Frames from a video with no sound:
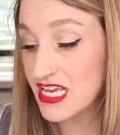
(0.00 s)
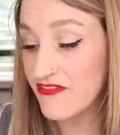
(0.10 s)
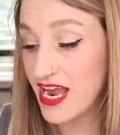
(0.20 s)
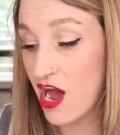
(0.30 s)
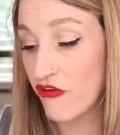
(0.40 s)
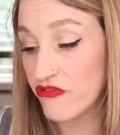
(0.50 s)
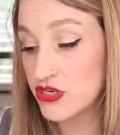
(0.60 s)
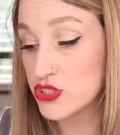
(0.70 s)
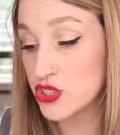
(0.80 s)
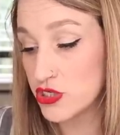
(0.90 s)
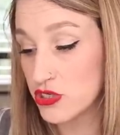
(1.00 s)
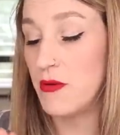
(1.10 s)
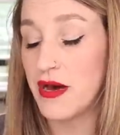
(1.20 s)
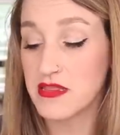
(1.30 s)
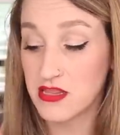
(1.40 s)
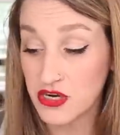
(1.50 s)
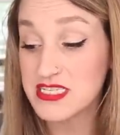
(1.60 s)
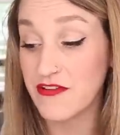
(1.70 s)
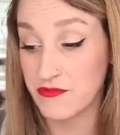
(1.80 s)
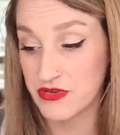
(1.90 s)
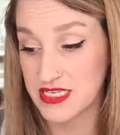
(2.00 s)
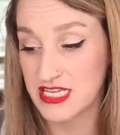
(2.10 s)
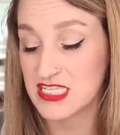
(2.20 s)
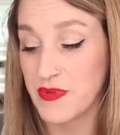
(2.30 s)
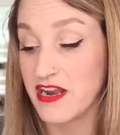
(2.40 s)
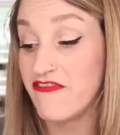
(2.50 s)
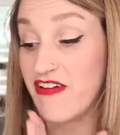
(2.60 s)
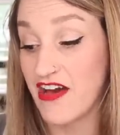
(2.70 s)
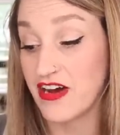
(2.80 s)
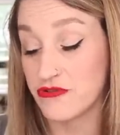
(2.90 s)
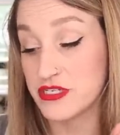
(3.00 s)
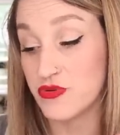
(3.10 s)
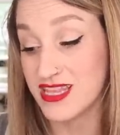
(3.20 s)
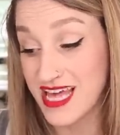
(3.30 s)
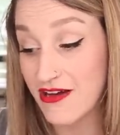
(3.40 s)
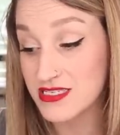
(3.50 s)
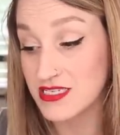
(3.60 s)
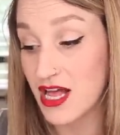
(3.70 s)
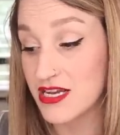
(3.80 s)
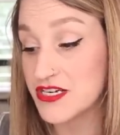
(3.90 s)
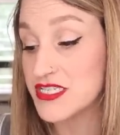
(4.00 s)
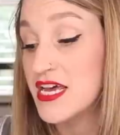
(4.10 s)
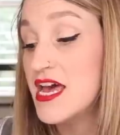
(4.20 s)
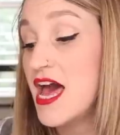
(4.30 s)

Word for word: even out to about 37% spent $500 to $1,000